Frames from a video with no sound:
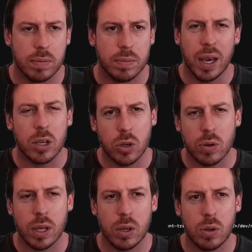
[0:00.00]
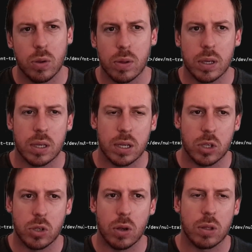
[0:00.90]
Make sure that you do this in a
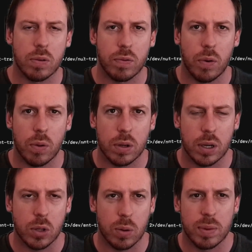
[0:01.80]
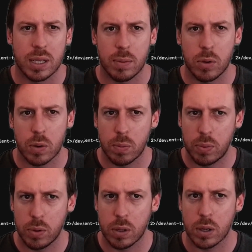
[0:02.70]
certain folder and don't mess up your
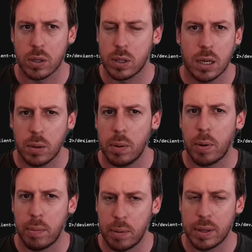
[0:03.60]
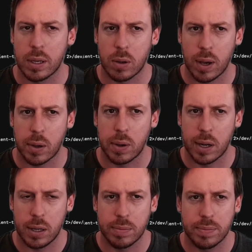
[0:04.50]
computer because it can be problematic quite
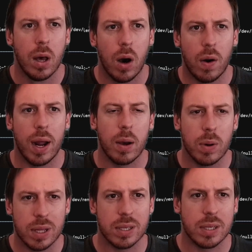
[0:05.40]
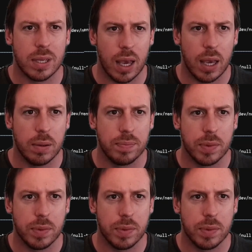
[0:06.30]
quickly. All right, what does it say?